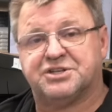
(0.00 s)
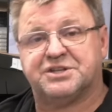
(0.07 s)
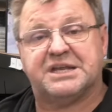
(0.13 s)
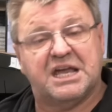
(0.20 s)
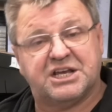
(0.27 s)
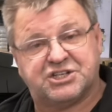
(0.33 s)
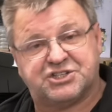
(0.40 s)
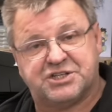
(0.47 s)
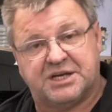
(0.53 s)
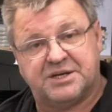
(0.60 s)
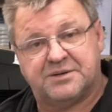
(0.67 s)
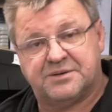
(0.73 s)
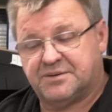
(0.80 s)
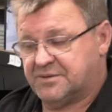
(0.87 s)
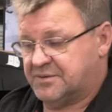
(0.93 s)
the next
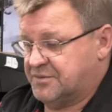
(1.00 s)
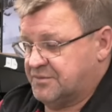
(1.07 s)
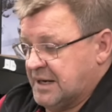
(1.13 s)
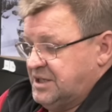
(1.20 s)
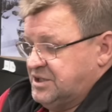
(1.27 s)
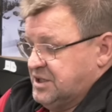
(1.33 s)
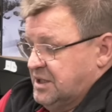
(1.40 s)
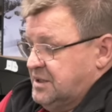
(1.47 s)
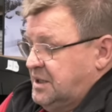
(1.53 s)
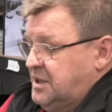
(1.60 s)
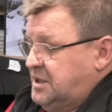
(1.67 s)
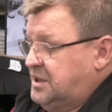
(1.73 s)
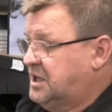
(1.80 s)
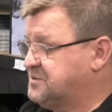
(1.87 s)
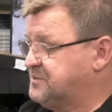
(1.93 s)
gen Ranger
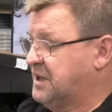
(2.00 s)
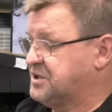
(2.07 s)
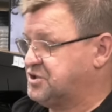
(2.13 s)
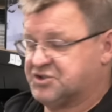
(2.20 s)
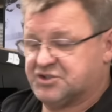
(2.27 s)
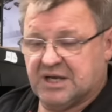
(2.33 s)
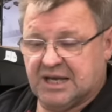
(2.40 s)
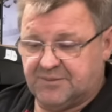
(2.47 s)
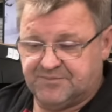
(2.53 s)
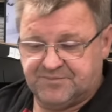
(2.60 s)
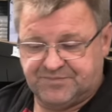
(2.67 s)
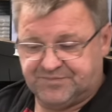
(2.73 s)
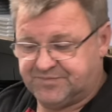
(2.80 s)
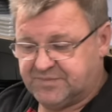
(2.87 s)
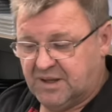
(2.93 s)
is much the same.